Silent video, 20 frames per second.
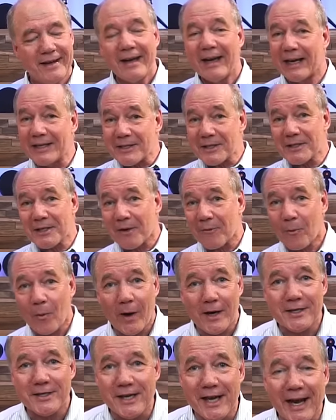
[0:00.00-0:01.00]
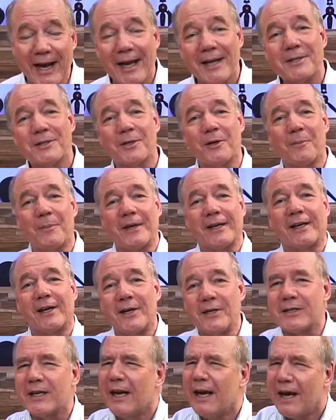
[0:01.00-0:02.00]
That's a tough question to answer
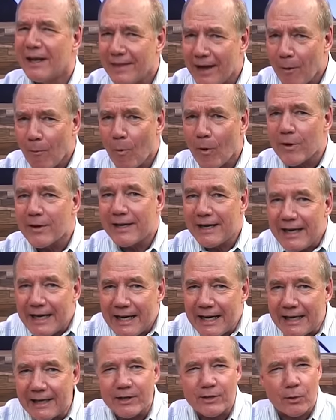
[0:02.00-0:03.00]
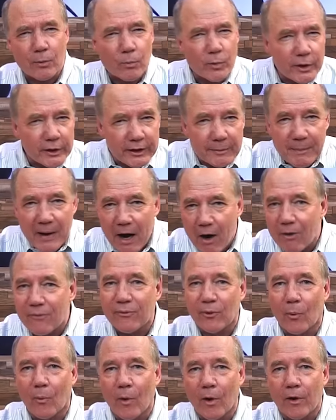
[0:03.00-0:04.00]
because that word need is a really
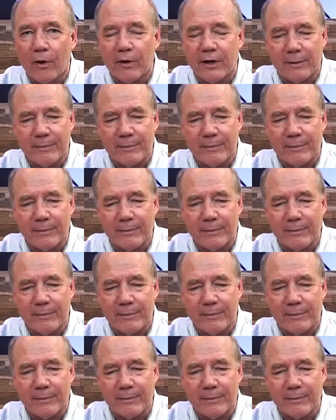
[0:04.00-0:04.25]
powerful word.